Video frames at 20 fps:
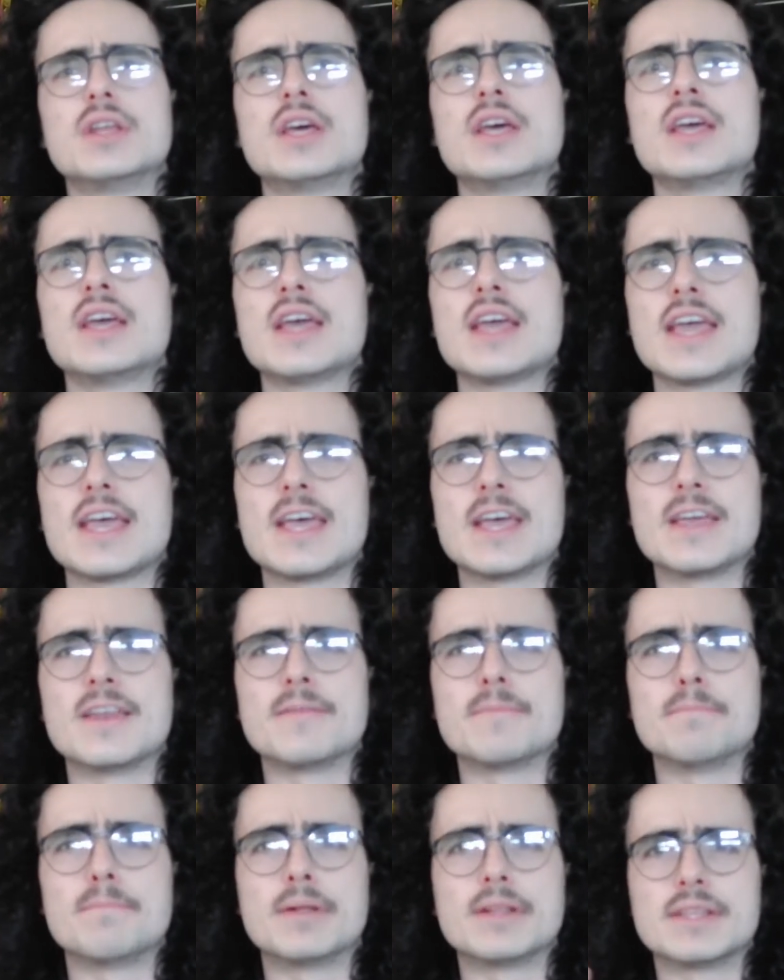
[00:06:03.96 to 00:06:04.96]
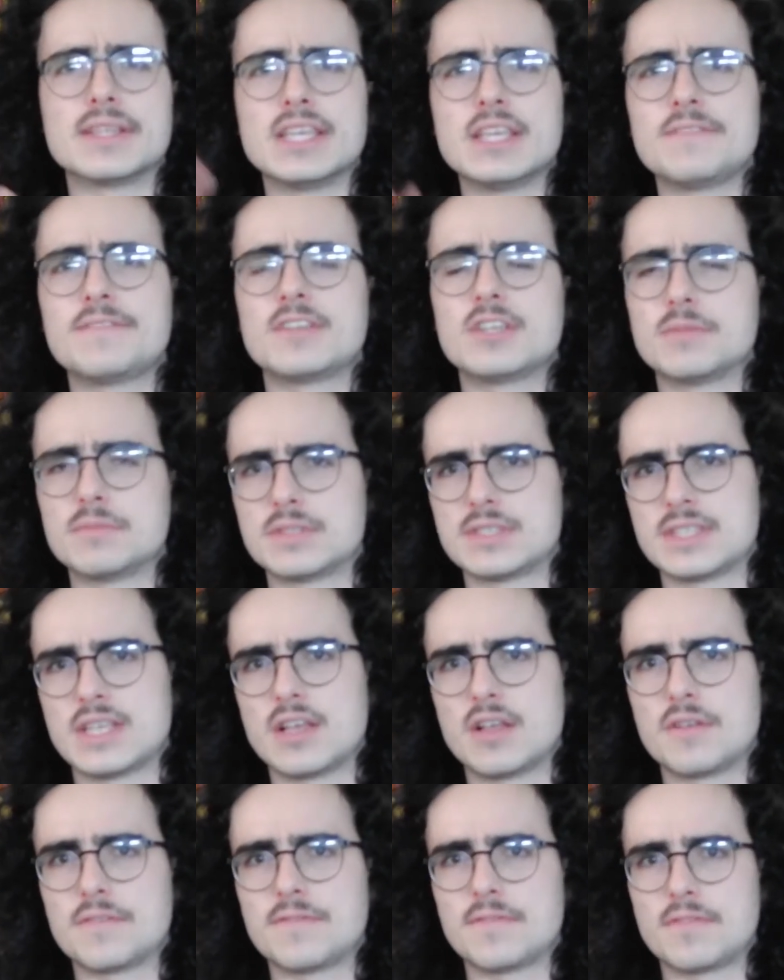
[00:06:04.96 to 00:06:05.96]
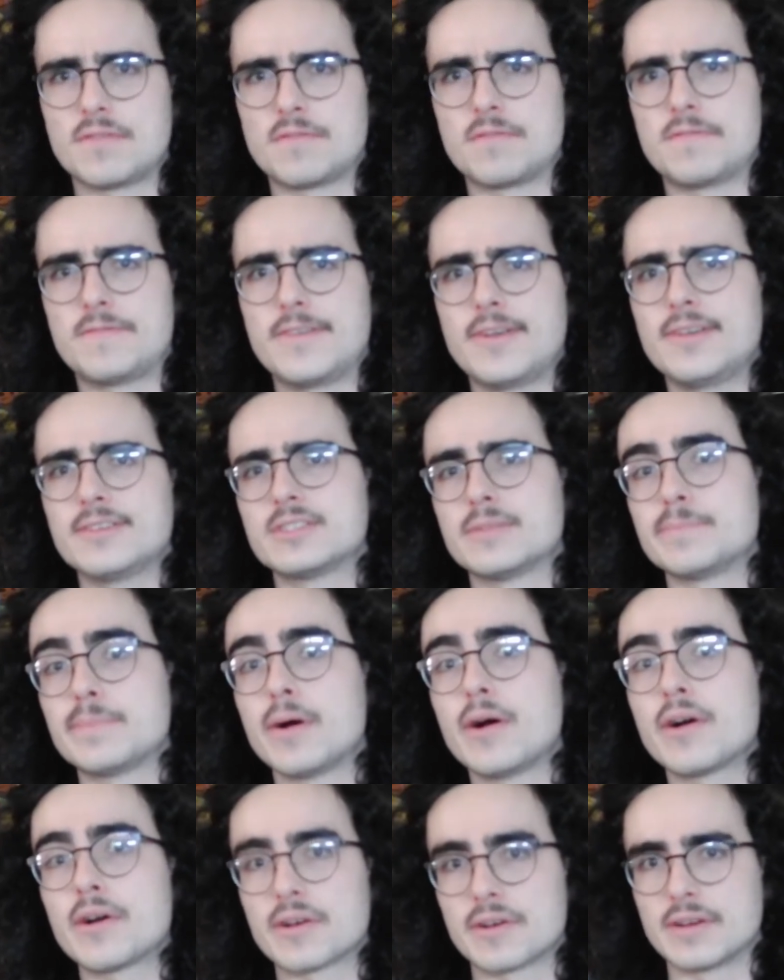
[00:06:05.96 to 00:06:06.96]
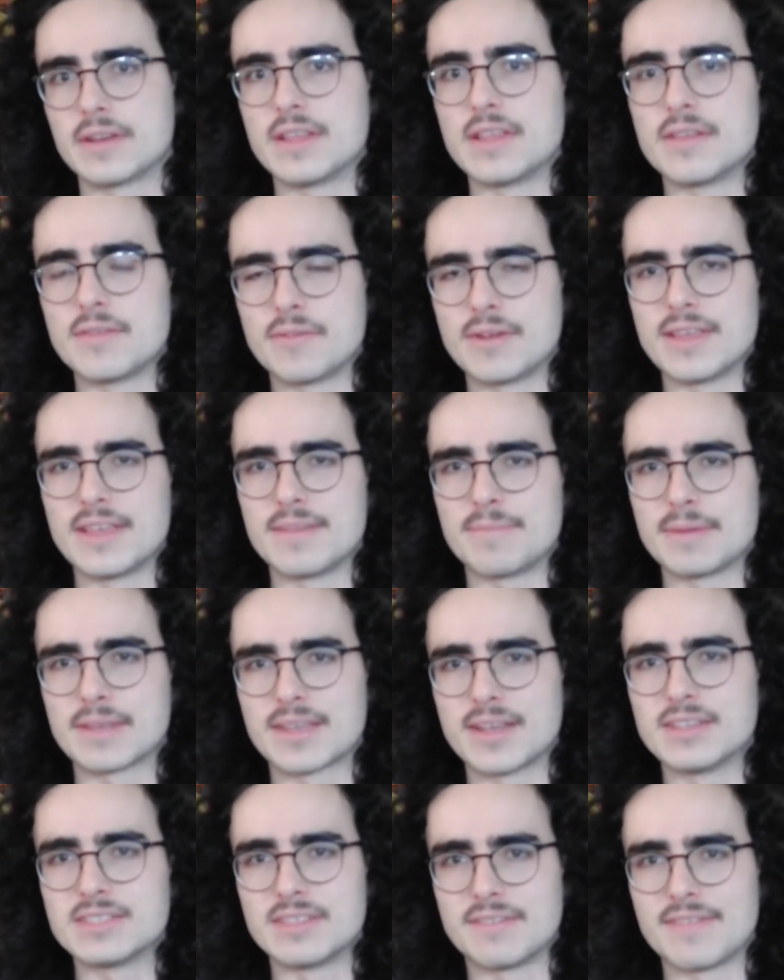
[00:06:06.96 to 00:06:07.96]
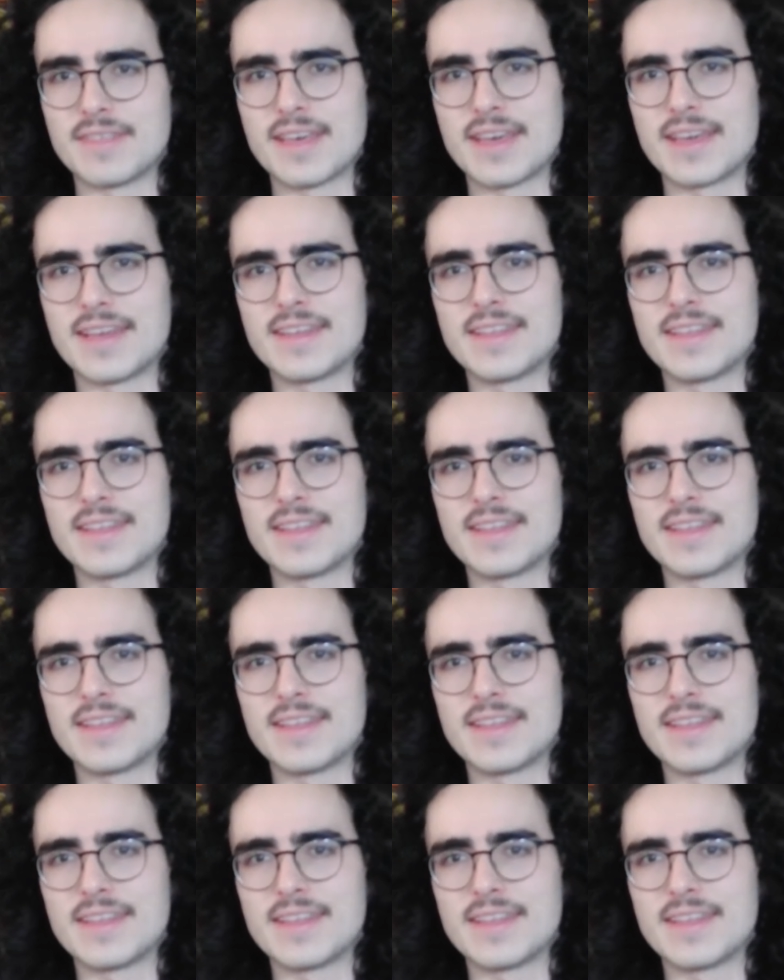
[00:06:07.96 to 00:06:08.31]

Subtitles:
and belief in himself falls apart because of that.